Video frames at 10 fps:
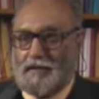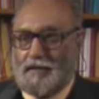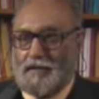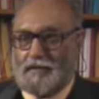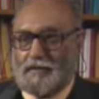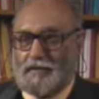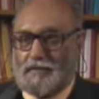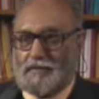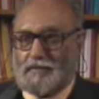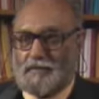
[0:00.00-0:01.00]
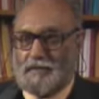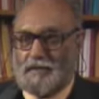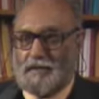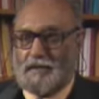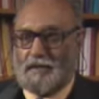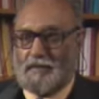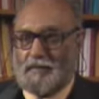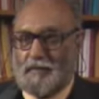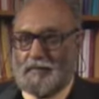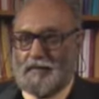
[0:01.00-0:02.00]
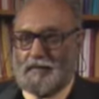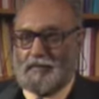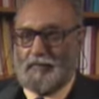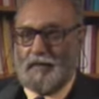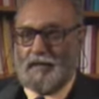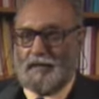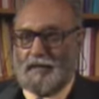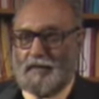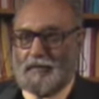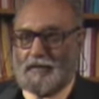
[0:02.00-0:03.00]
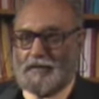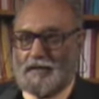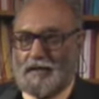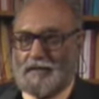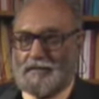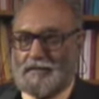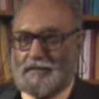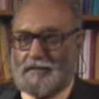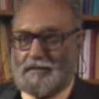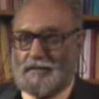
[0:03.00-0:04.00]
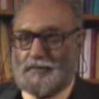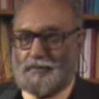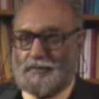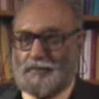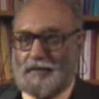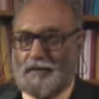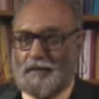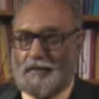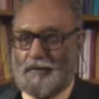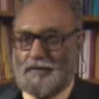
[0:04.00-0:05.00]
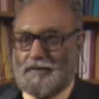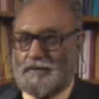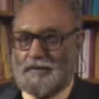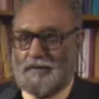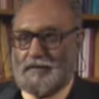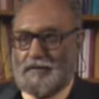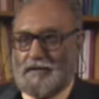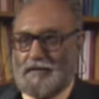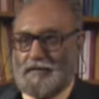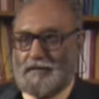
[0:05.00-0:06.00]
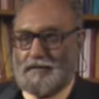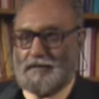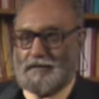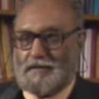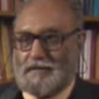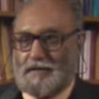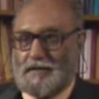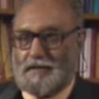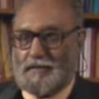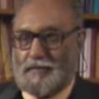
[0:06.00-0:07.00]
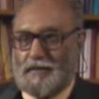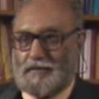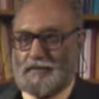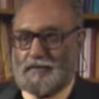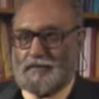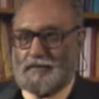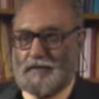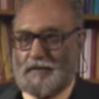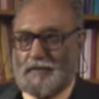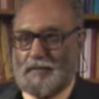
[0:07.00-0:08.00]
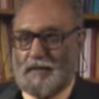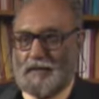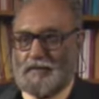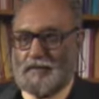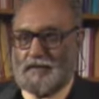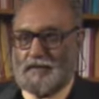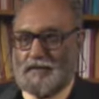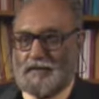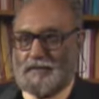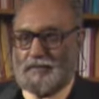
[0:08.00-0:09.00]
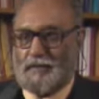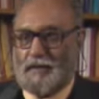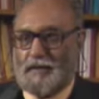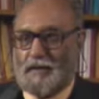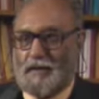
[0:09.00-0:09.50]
I thought this was really the family of man in all its colors and hues and all its various ways of behavior and so on.